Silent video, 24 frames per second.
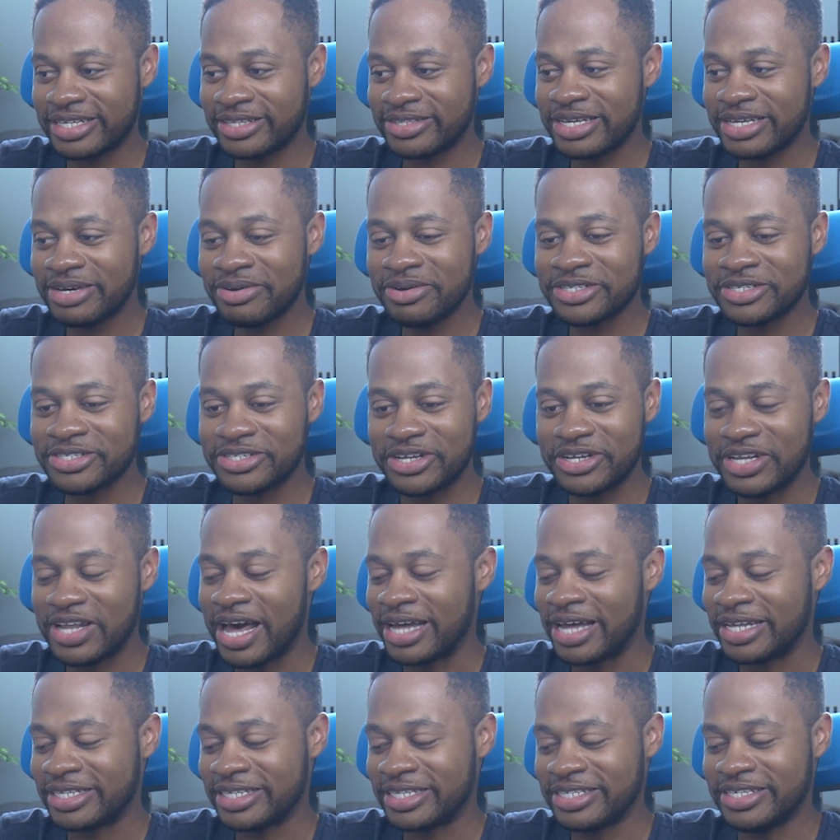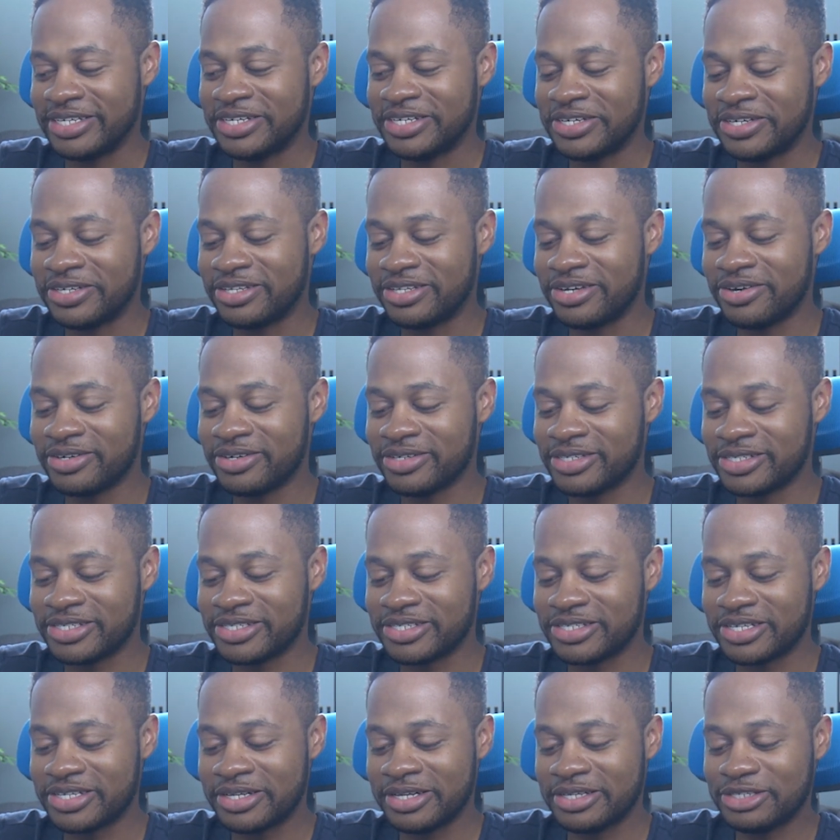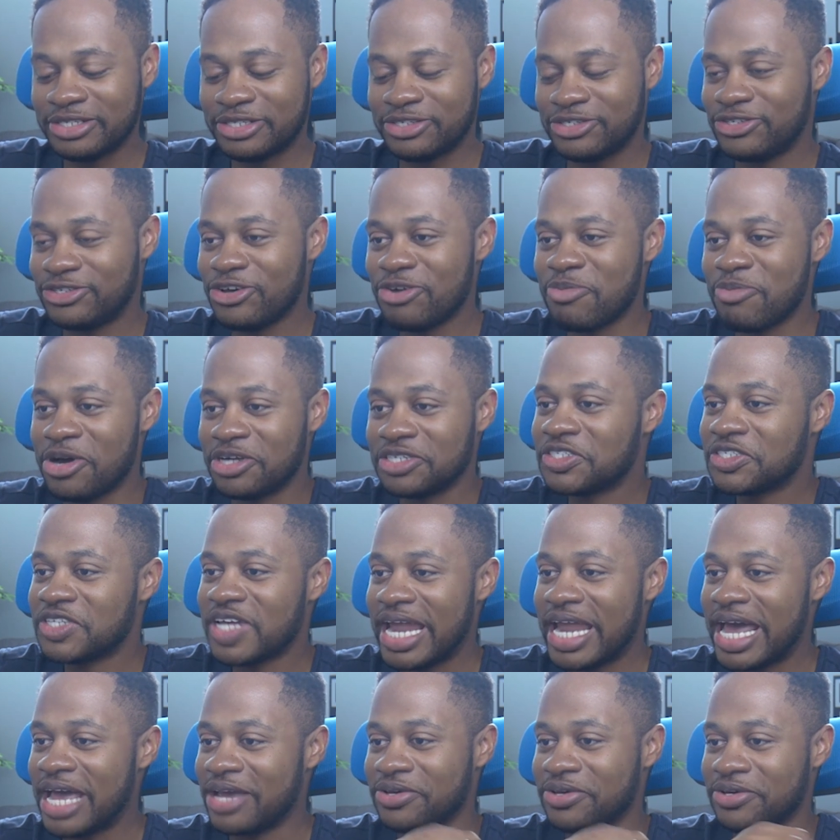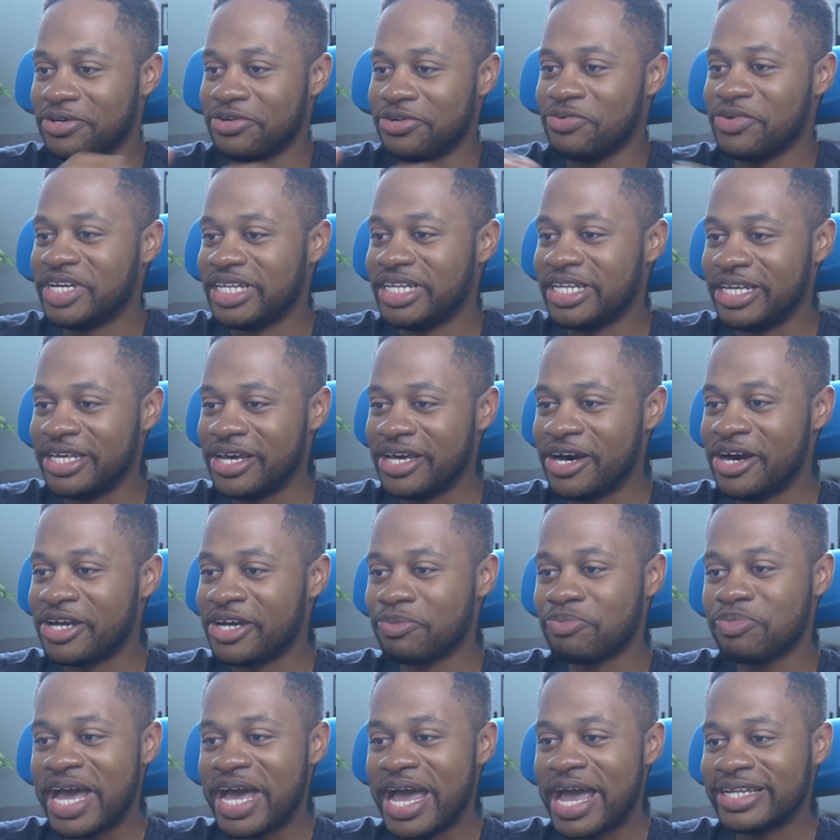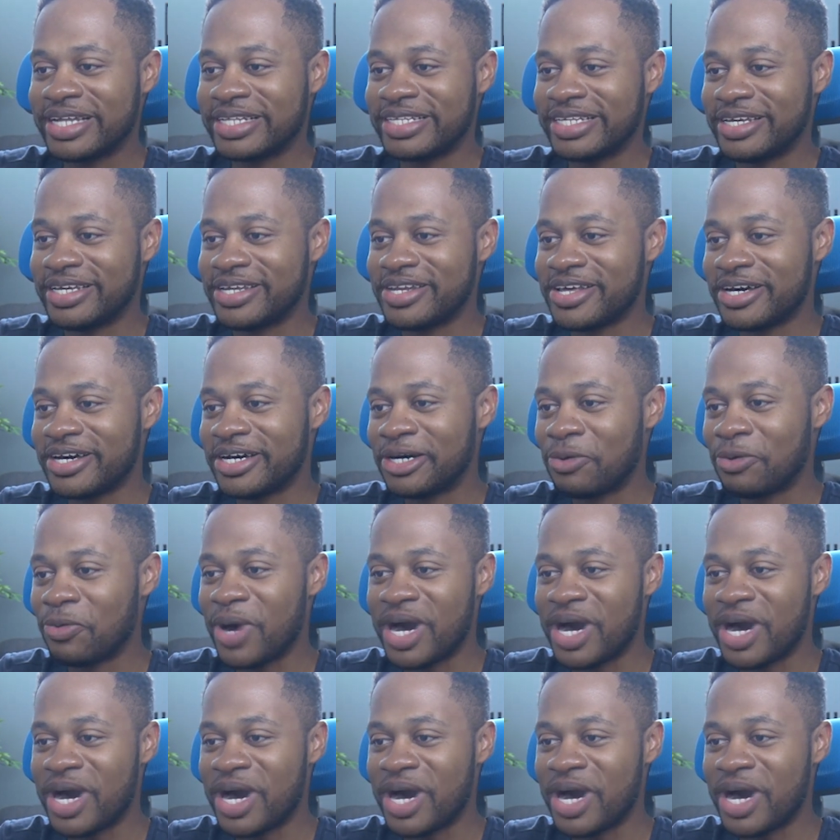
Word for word: There was a lot. You know, there was so much that I could really unpack in a mm-hmm.